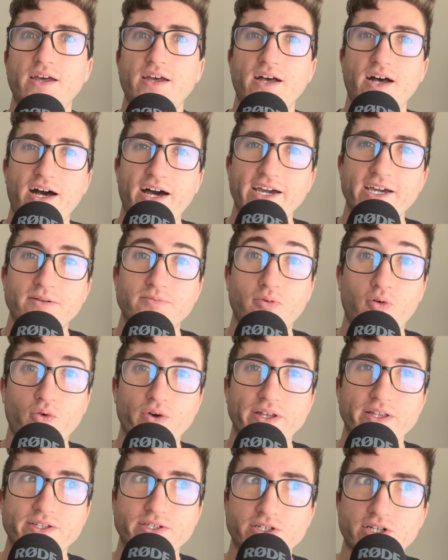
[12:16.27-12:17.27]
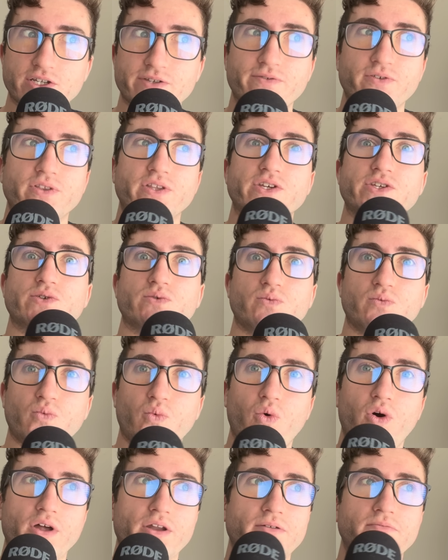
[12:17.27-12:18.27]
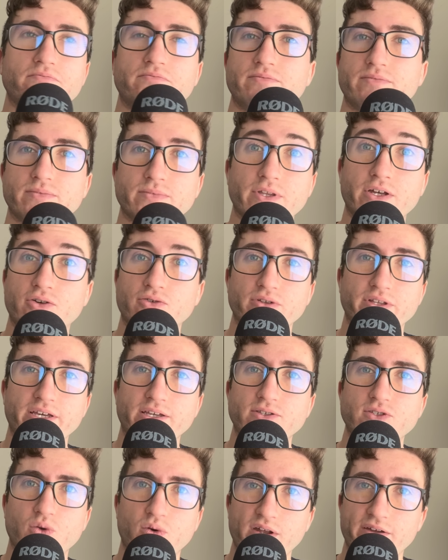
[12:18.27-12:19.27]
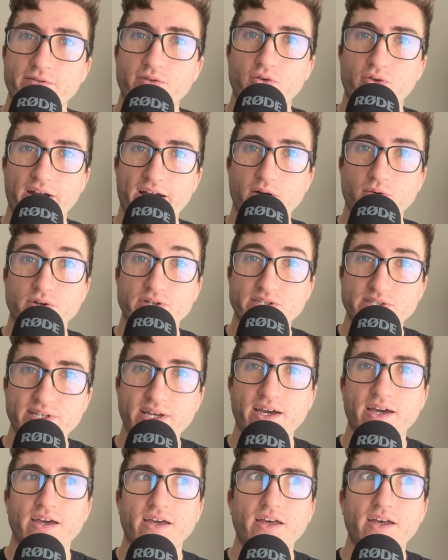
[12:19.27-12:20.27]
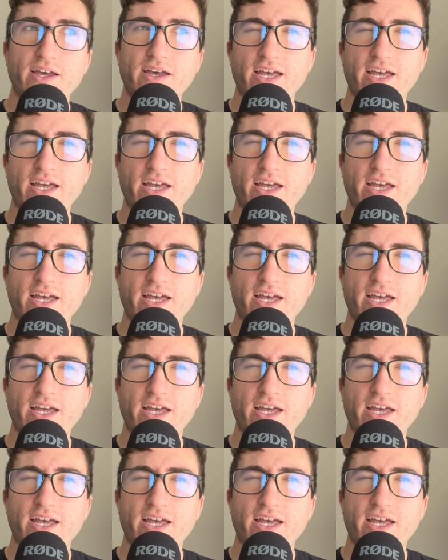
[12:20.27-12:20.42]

Hyatt points just for this one literally 24-hour stay.